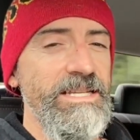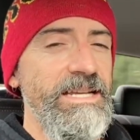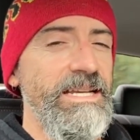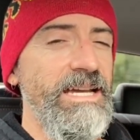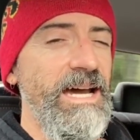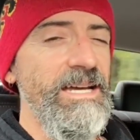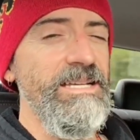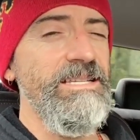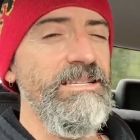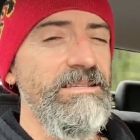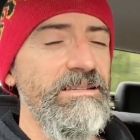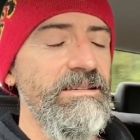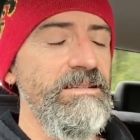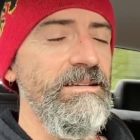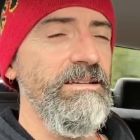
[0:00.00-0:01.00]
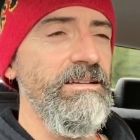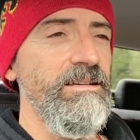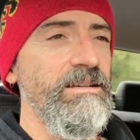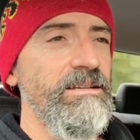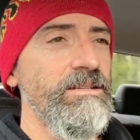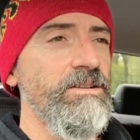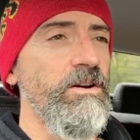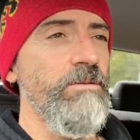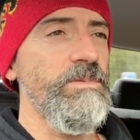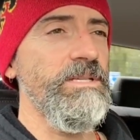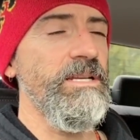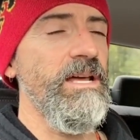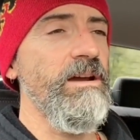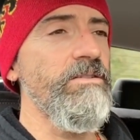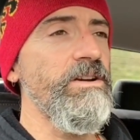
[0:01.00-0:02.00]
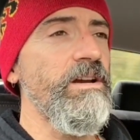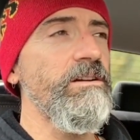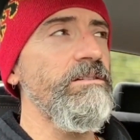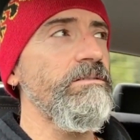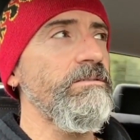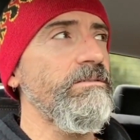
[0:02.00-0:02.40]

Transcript: in case type scenario,